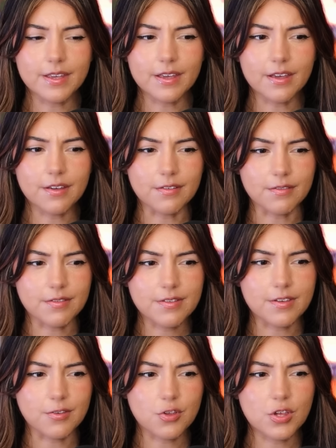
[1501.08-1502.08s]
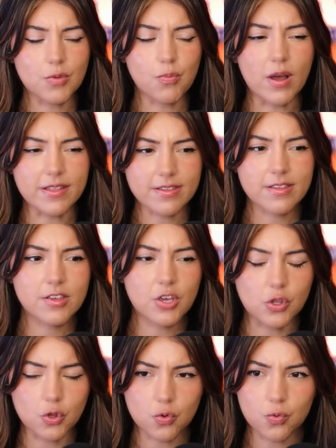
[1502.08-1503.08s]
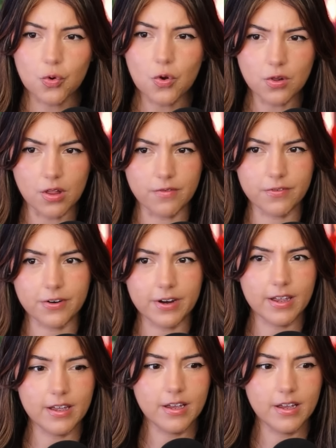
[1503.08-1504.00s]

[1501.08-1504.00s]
Oh, so she wants control over it.